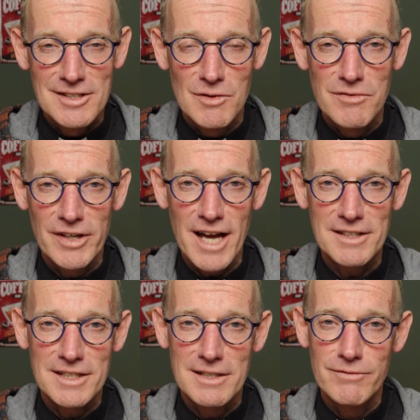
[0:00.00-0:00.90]
Don't
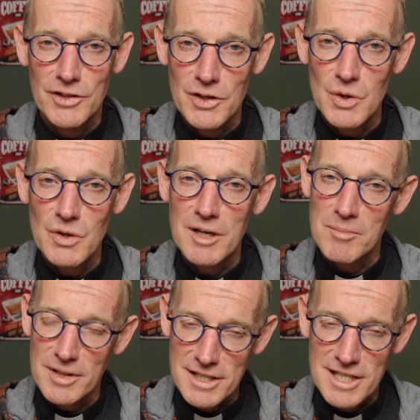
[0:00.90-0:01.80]
forget, if you're new,
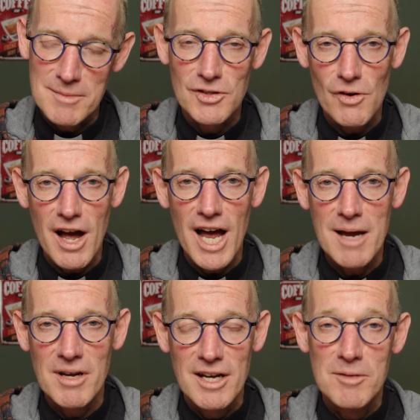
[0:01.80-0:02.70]
please
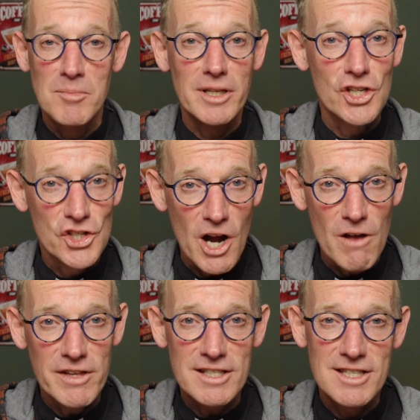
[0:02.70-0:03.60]
subscribe. Please share
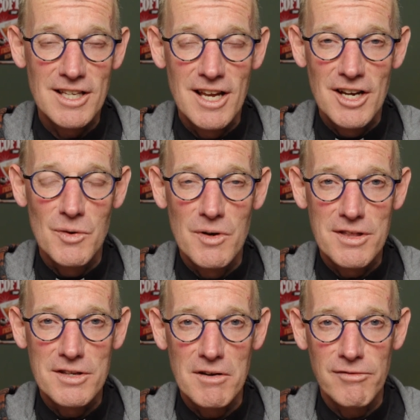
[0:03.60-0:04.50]
this
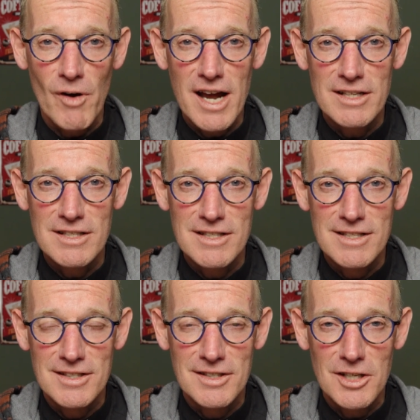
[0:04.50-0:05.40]
with your
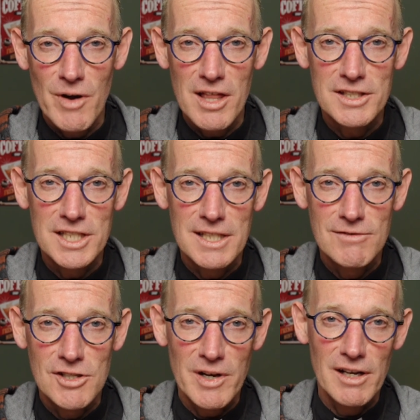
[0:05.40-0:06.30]
friends, your
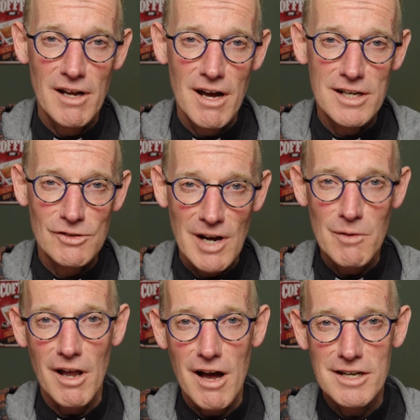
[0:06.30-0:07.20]
relatives, your in-laws, your
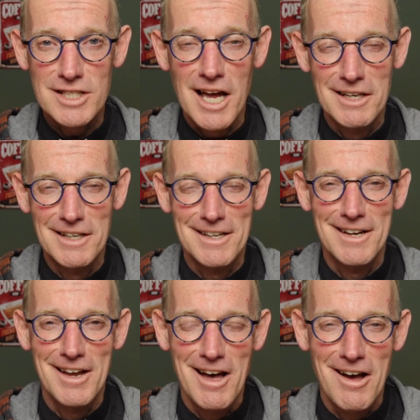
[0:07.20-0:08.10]
outlaws,
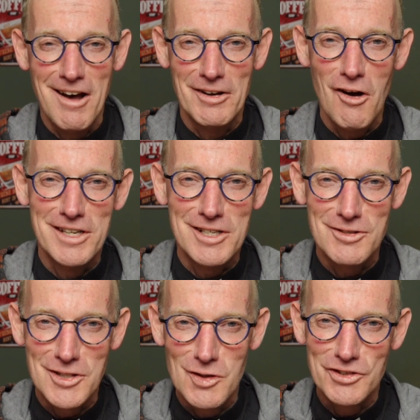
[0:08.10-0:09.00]
on all your
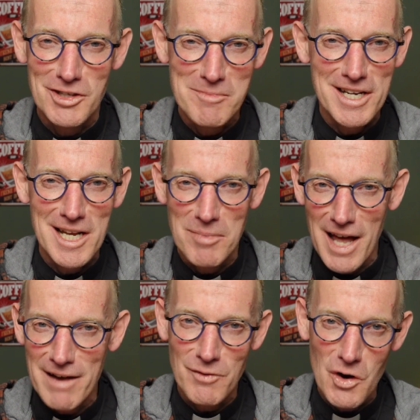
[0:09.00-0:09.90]
social media
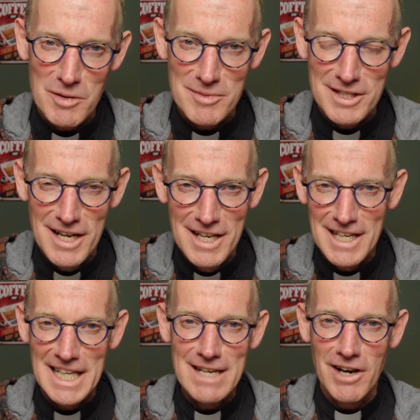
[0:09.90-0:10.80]
platforms.
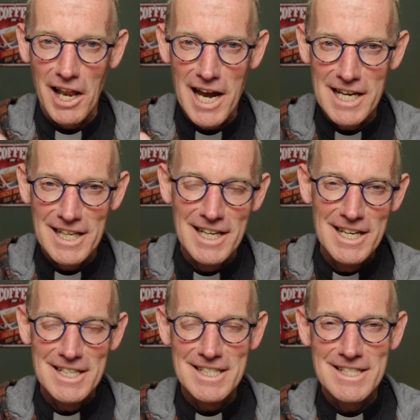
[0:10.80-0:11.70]
Give it a like.
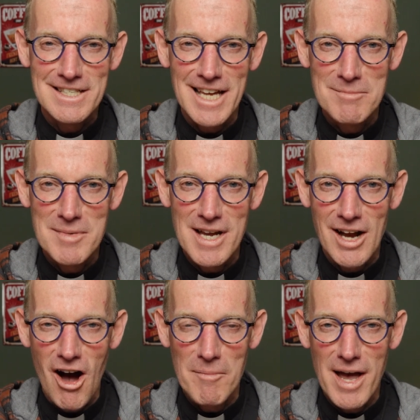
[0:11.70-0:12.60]
Send me a
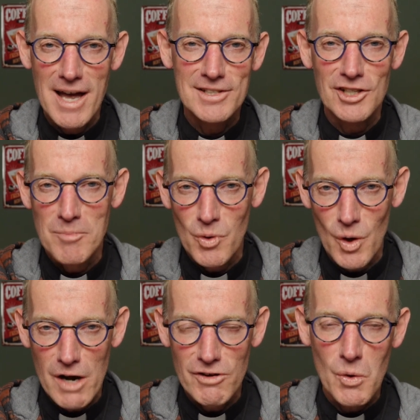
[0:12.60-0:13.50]
comment, your
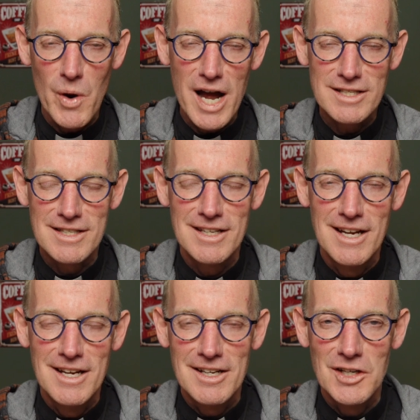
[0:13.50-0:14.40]
prayer requests.
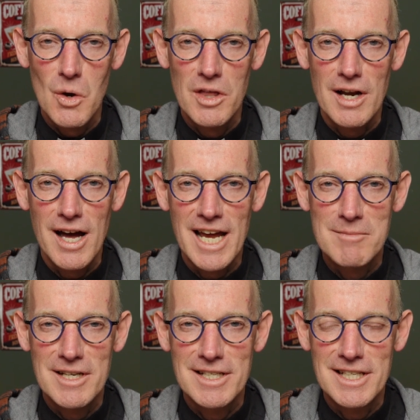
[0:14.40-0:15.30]
Know that I
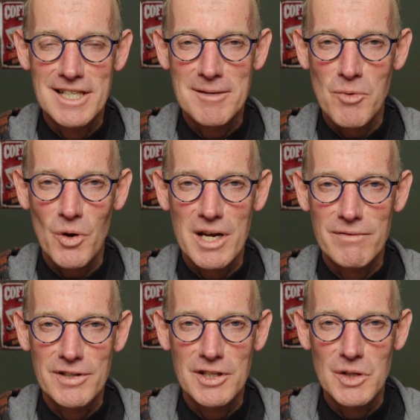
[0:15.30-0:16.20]
am indeed praying
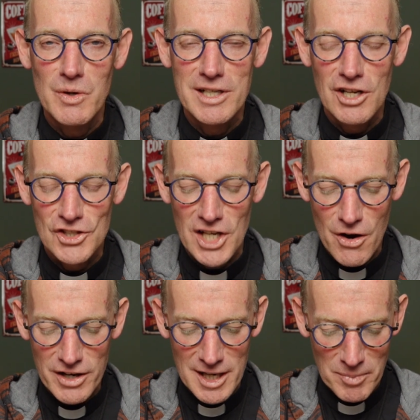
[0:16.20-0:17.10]
for you and your
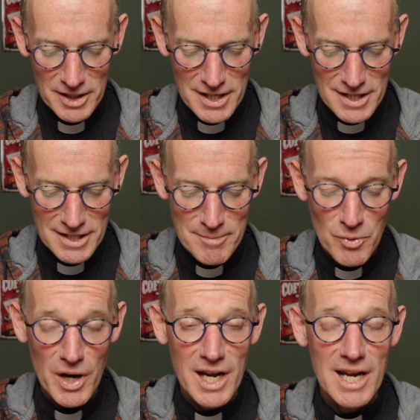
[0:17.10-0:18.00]
charity. Please
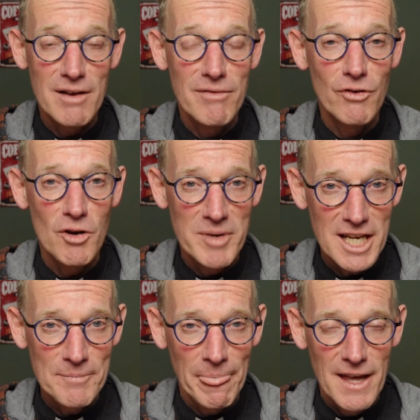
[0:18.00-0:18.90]
pray for
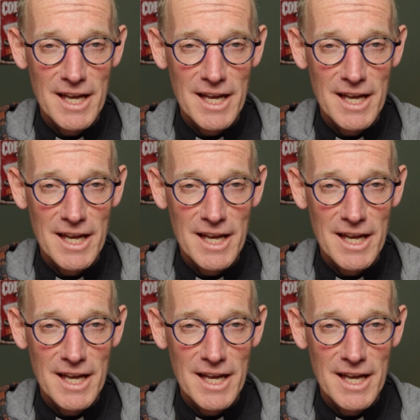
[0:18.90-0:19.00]
me.